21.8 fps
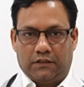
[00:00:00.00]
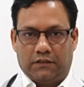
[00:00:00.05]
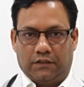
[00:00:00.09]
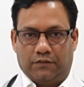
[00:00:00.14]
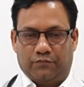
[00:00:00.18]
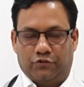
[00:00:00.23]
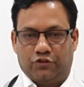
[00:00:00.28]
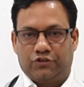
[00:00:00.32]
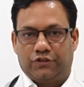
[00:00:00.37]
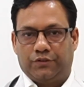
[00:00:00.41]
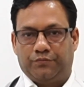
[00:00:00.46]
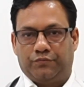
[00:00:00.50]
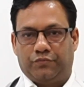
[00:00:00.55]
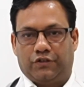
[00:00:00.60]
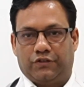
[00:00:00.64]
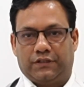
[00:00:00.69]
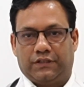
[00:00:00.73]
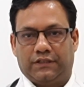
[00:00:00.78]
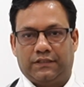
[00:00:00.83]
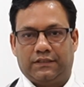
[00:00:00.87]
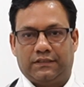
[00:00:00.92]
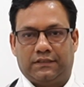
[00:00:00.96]
The most
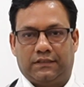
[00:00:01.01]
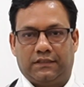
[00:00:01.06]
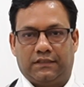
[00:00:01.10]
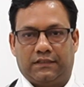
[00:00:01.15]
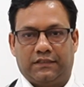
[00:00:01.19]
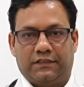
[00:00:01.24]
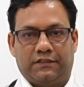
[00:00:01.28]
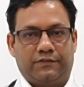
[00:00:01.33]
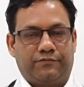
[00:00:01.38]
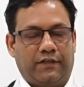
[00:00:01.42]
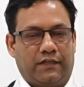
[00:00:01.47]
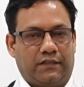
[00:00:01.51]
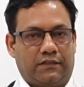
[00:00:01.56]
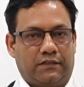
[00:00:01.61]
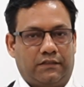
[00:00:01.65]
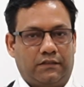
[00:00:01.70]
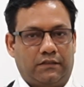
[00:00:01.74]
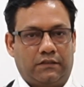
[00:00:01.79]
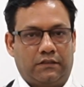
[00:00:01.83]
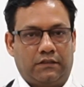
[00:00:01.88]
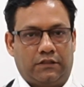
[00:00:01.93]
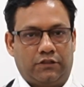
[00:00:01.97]
important is the risk
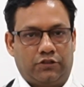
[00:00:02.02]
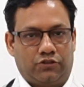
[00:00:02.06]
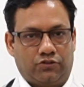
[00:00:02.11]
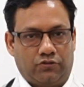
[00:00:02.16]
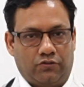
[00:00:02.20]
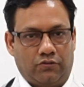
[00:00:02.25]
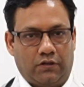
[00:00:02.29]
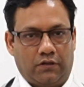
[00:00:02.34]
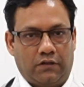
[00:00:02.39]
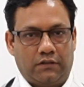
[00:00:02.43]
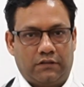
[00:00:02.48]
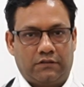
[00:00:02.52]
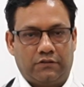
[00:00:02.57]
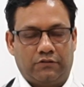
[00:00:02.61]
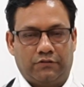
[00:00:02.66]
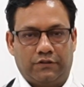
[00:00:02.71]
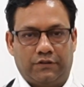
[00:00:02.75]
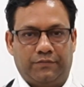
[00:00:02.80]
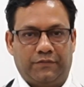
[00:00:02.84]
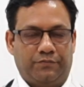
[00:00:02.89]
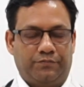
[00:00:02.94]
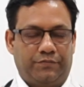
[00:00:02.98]
factor control.
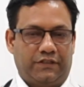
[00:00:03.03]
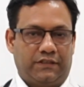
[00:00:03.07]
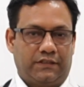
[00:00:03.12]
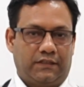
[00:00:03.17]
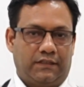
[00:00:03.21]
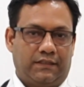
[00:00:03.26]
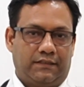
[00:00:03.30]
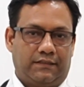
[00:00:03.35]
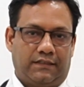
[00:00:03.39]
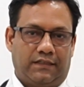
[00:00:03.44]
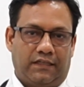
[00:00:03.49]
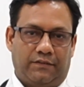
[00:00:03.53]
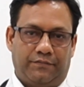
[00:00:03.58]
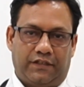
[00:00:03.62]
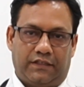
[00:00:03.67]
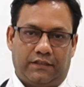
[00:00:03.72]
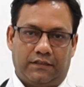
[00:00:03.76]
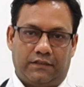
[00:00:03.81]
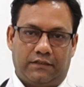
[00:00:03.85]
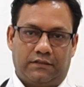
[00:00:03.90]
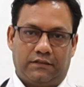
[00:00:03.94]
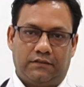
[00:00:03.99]
So if the patient has
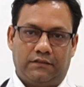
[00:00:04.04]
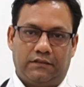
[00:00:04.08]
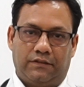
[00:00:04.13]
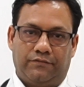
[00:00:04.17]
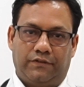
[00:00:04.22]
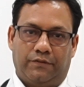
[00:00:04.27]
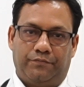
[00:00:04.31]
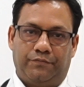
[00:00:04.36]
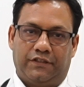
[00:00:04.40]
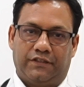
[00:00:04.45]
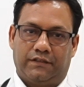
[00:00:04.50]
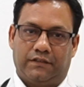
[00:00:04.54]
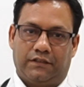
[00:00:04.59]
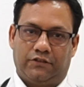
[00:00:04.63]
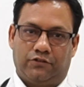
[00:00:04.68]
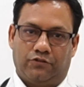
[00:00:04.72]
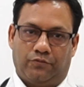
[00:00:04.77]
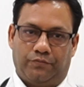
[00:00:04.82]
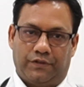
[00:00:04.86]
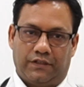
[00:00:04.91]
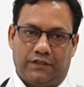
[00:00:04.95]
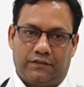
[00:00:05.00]
diabetes, if the patient is
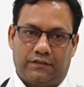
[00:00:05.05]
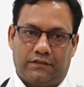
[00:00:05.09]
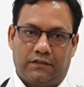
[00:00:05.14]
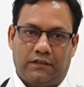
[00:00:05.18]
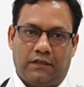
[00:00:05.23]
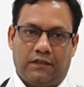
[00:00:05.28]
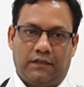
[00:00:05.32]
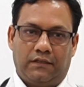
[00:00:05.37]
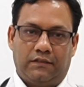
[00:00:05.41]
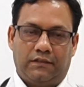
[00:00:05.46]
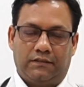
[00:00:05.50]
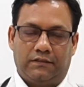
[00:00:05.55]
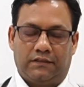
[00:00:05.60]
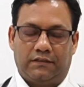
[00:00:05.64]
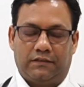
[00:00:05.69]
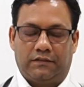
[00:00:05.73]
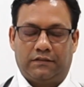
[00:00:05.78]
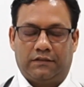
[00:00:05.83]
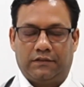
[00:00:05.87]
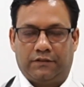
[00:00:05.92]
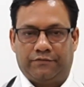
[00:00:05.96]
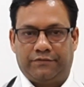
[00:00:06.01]
obese,
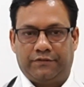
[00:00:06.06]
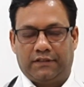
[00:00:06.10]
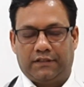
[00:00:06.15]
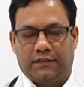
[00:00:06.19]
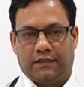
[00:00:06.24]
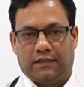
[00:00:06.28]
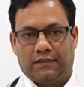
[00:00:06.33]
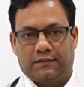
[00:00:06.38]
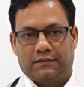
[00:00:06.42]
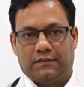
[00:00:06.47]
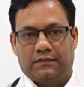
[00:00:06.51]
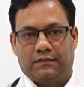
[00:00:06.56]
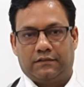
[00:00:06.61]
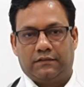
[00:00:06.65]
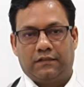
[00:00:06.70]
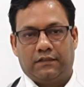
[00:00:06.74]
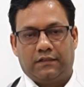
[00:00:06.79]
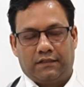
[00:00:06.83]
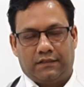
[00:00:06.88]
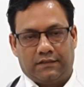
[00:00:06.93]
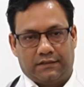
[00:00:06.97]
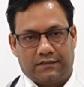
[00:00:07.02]
if he has a
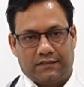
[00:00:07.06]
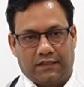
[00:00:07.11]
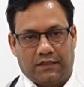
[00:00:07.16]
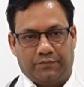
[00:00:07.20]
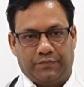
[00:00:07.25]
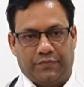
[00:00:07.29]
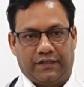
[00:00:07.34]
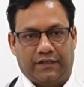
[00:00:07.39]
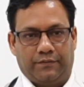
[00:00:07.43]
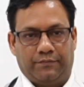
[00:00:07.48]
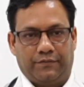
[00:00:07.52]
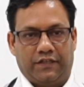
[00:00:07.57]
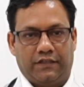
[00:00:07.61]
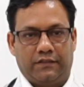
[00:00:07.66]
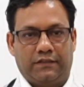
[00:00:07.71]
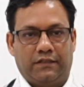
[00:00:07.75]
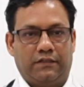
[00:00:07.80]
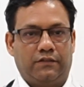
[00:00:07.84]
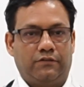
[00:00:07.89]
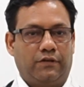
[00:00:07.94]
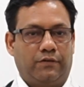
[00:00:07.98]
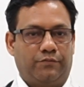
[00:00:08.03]
dyslipidemia,
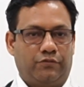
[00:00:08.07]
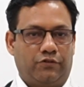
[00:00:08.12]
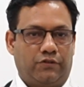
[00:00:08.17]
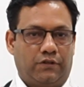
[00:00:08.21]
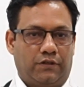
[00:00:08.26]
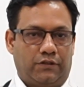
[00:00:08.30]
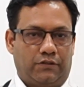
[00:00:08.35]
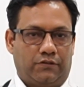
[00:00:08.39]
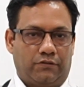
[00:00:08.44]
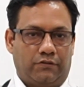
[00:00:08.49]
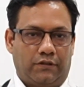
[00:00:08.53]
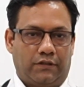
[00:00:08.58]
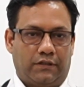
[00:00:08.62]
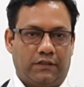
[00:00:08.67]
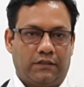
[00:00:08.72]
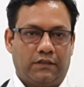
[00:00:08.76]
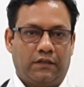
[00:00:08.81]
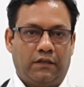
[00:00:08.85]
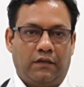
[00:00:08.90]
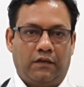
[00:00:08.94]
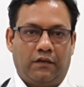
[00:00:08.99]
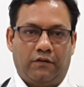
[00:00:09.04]
then we have to control
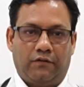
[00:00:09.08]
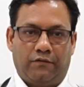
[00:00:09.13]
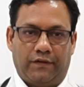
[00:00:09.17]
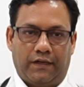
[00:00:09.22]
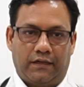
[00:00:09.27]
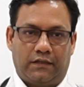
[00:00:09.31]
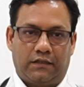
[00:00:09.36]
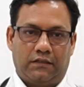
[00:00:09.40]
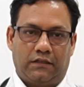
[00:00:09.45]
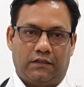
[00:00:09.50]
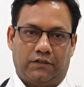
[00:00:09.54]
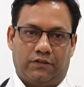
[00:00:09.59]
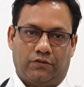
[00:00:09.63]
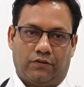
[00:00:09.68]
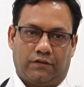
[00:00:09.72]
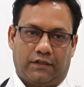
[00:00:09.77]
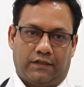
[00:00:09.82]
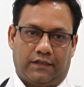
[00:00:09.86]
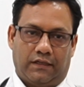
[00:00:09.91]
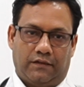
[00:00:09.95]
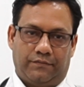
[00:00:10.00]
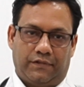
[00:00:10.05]
the weight, control
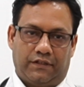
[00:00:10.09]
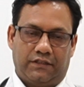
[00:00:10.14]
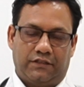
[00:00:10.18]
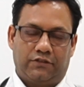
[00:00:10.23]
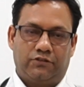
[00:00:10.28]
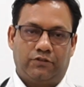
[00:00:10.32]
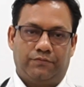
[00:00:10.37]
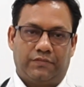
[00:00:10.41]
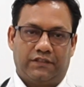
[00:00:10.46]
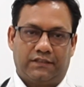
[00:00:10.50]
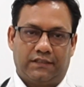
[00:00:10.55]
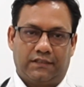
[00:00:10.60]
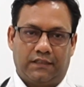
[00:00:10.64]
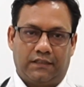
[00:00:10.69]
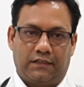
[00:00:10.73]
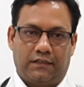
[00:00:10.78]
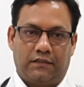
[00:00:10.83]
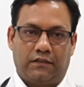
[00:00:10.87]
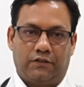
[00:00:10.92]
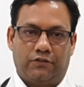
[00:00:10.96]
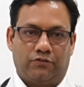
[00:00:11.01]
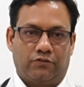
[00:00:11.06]
the diabetes. So basically
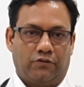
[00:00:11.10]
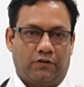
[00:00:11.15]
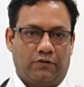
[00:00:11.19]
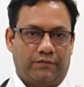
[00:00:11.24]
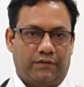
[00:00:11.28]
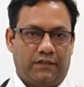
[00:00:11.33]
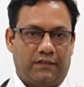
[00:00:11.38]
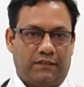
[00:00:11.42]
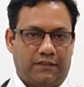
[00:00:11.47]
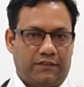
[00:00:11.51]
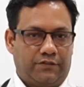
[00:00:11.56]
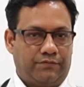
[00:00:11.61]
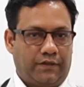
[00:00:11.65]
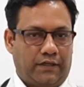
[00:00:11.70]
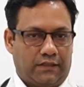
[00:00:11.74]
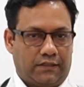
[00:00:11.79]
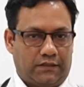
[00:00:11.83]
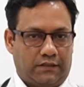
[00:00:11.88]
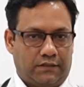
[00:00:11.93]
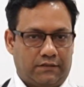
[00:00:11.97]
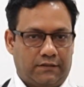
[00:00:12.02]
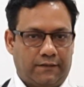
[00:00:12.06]
control of the risk
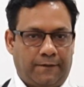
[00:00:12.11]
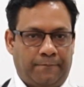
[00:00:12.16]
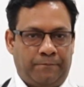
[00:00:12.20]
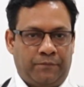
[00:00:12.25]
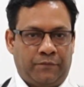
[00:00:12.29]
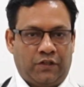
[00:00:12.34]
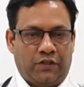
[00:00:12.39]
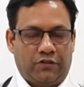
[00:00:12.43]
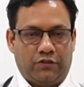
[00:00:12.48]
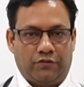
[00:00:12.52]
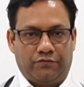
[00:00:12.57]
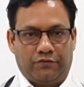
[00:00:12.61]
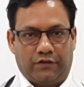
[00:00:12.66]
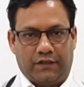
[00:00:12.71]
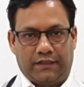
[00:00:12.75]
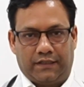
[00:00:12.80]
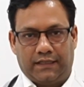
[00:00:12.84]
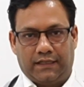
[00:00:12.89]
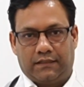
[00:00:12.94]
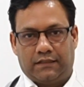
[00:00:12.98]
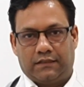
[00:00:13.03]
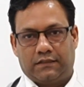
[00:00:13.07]
factors. So for
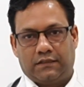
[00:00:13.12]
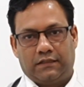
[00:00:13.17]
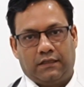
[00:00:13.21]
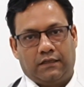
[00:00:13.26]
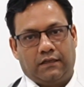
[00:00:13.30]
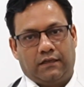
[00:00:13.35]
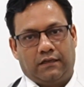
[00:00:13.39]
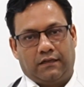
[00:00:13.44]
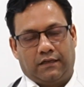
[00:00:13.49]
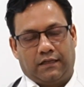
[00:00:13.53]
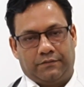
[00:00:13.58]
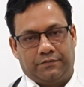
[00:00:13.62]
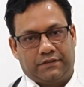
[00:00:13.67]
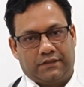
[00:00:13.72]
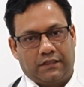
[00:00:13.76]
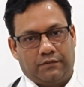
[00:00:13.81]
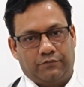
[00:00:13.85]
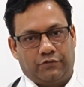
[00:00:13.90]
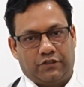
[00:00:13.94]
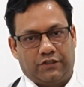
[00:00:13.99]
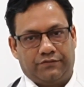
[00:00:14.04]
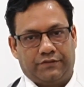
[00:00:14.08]
that,
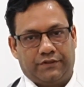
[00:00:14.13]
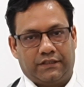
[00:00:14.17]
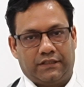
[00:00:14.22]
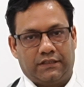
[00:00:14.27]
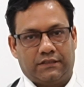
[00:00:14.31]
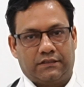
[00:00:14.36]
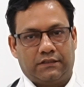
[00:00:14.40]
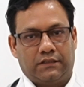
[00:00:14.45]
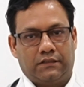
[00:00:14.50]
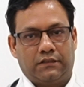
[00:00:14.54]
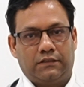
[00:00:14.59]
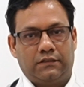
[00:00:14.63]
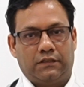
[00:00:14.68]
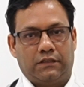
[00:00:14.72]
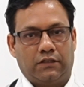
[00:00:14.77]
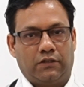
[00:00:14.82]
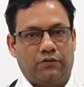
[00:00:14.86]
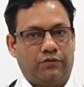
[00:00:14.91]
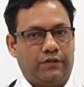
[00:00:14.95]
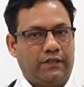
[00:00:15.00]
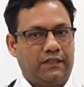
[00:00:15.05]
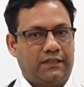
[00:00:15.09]
lifestyle modification,
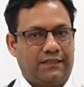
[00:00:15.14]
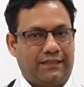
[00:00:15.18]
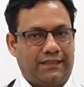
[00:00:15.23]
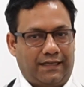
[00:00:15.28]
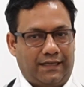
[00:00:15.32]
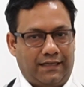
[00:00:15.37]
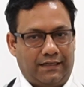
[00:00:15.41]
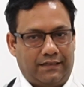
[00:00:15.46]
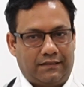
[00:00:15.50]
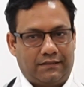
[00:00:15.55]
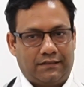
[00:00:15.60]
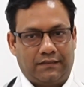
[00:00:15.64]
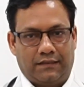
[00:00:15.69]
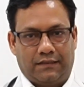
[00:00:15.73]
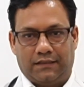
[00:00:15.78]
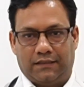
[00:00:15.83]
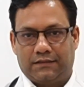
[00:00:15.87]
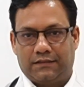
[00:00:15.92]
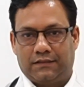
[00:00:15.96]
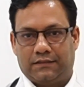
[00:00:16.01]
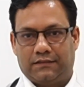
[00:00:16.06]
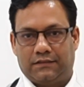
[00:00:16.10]
including diet
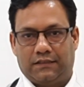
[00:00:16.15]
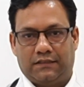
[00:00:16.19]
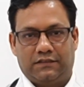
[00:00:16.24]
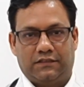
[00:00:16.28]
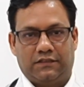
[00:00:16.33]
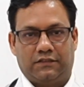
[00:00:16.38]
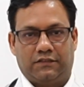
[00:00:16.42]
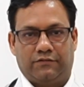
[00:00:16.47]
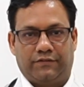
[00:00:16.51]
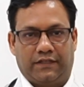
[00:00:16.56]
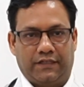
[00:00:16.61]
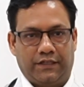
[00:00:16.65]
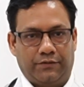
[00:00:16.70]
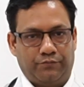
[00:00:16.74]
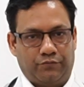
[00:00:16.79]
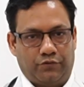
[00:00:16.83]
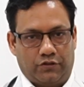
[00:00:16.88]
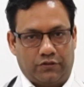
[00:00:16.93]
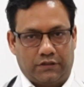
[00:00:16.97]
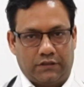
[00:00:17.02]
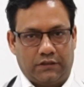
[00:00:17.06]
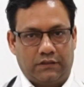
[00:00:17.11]
and exercise, is very
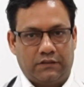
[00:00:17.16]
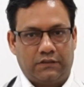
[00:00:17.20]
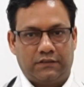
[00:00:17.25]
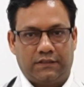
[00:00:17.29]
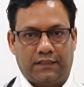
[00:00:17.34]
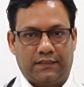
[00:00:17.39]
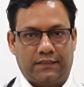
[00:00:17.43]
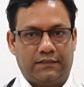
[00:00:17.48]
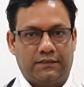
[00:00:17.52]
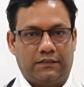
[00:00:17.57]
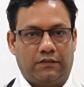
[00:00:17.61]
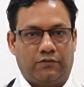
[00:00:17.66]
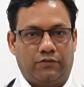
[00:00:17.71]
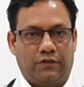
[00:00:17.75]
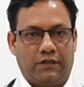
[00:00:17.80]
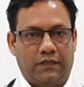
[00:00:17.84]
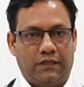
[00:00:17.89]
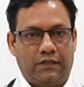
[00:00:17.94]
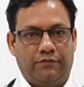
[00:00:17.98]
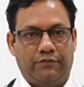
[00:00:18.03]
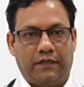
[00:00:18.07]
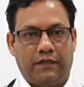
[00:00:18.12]
important. That is the
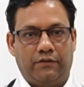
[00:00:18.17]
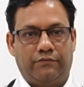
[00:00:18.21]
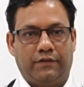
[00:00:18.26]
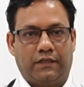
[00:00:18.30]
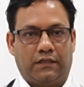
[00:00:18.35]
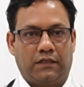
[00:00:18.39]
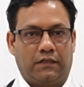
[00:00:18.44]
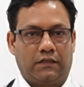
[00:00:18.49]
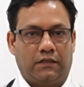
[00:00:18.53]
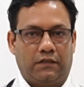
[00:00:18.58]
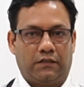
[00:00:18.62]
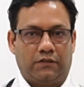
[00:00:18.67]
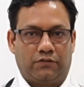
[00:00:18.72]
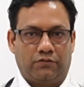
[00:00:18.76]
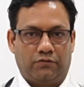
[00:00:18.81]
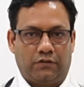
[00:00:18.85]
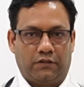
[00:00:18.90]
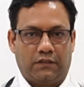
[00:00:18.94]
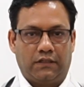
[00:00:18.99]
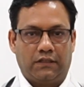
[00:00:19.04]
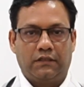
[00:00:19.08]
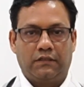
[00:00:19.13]
only way we can
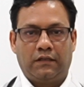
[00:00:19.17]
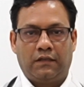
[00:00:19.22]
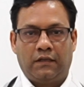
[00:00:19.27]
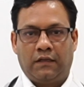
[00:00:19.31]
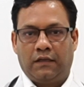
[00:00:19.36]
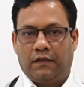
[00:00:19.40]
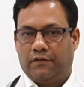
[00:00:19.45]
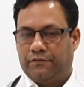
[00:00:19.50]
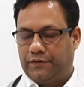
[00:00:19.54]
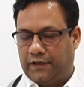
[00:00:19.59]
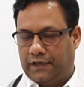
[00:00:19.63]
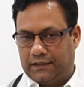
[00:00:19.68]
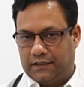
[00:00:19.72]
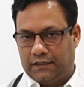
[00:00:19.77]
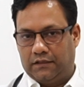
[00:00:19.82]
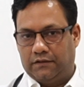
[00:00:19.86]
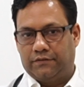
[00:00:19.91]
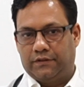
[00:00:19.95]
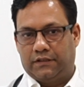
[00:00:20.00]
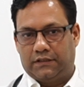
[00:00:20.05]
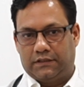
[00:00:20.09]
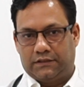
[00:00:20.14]
control the fatty
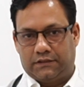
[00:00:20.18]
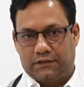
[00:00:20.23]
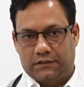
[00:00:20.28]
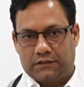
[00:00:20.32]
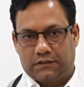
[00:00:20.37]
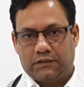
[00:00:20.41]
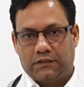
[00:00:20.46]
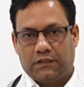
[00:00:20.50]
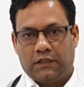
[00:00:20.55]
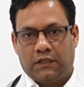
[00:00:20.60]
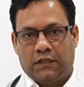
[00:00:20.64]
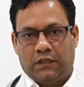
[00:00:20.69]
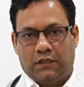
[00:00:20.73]
liver disease.